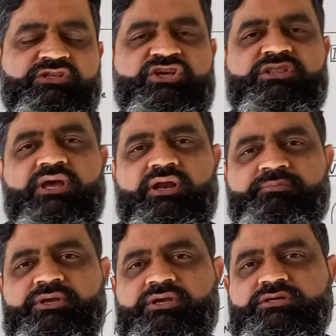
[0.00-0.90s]
Gene
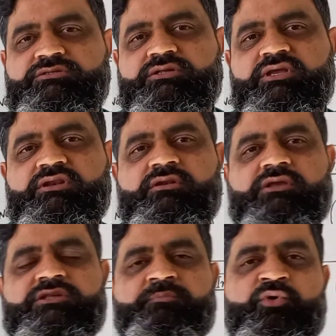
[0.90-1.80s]
therapy is, in,
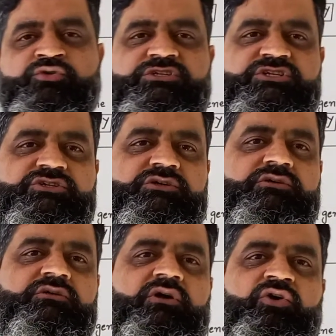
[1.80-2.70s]
is a
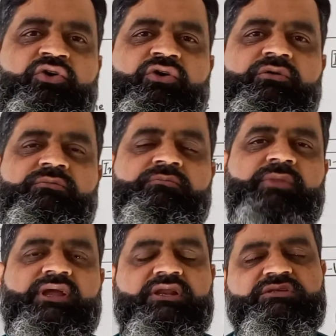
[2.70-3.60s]
procedure or
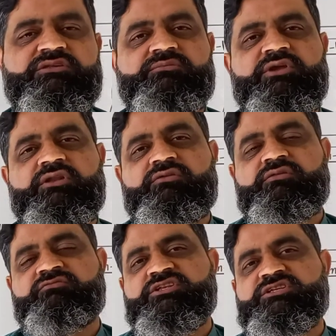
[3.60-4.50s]
mechanism
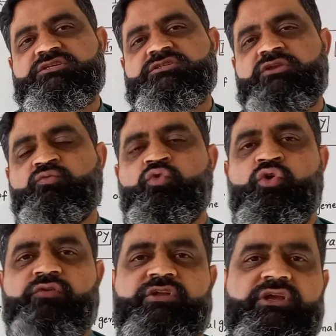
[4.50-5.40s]
in which is
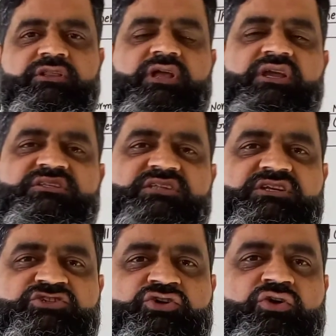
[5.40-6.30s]
involved the
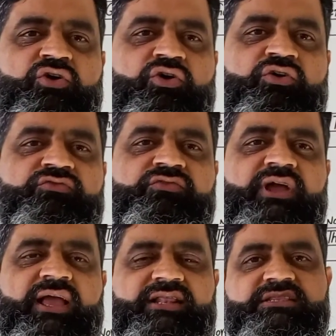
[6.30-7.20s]
insertion of
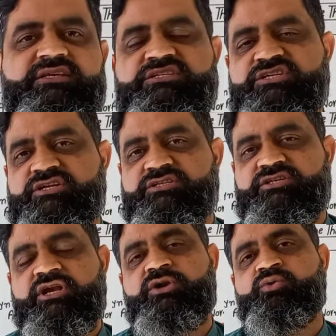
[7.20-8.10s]
healthy
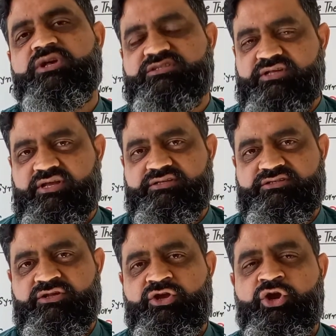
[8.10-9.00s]
genes into the
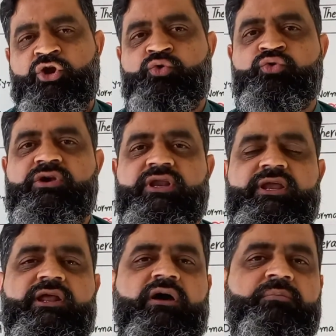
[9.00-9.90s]
cells to
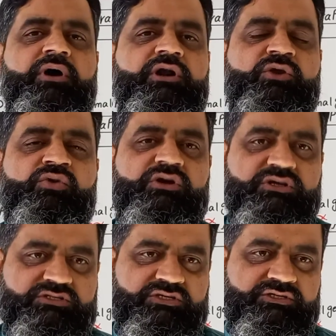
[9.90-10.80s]
treat a particular
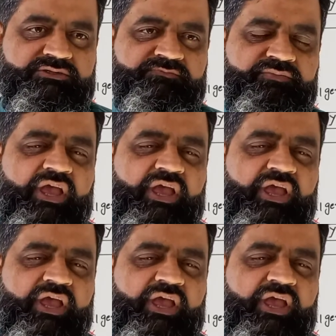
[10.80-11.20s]
disease.